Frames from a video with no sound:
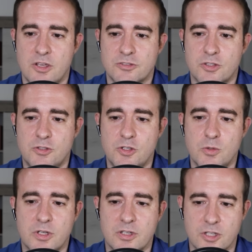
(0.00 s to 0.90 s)
So do
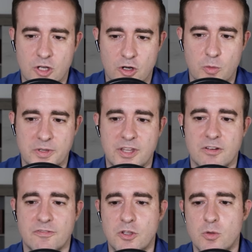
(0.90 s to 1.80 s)
you concur with
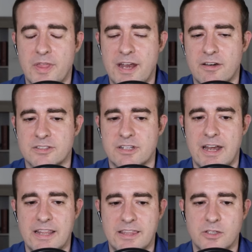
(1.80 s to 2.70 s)
their view there? Is there
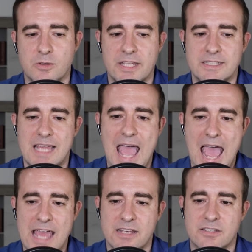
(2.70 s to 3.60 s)
anything you'd like to
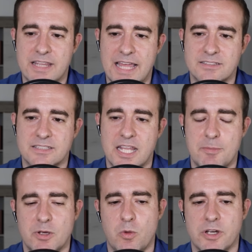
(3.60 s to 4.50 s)
add to that
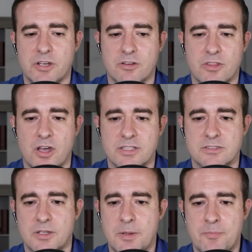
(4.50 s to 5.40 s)
statement? What are your thoughts?